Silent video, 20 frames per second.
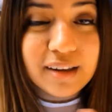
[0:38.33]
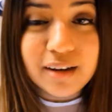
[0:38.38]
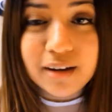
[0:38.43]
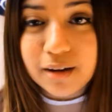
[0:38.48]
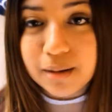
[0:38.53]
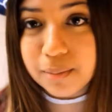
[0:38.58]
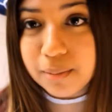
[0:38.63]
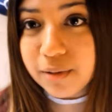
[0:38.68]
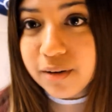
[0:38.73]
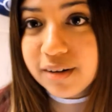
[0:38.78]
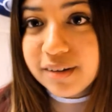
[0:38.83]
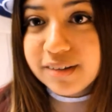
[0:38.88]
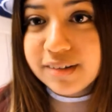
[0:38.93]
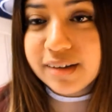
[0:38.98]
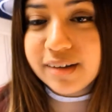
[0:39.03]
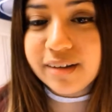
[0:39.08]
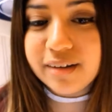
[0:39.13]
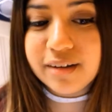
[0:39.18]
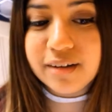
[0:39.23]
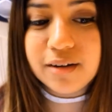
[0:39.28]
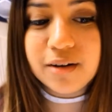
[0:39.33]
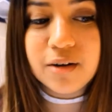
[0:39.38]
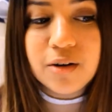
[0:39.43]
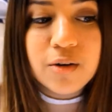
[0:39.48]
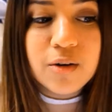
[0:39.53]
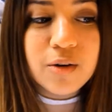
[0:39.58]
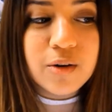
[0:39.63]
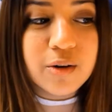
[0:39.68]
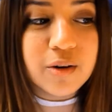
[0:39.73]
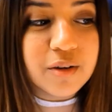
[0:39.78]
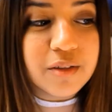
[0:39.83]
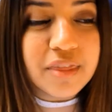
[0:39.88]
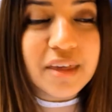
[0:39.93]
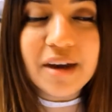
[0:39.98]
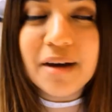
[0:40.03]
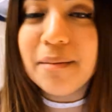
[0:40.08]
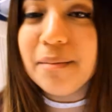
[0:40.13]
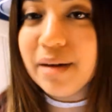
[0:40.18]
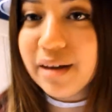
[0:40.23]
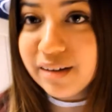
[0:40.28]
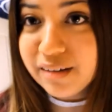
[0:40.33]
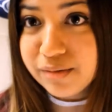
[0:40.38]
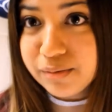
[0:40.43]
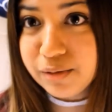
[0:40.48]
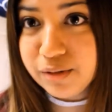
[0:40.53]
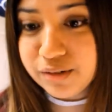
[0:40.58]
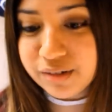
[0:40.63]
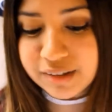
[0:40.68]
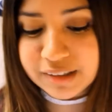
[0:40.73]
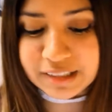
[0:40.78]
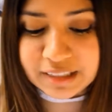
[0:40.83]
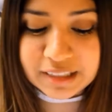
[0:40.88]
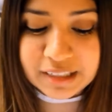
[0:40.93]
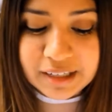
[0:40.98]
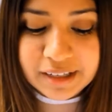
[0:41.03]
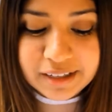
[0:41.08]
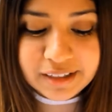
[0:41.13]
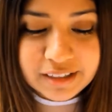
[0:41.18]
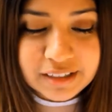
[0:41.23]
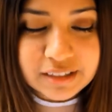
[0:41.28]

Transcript: like a person or them as music.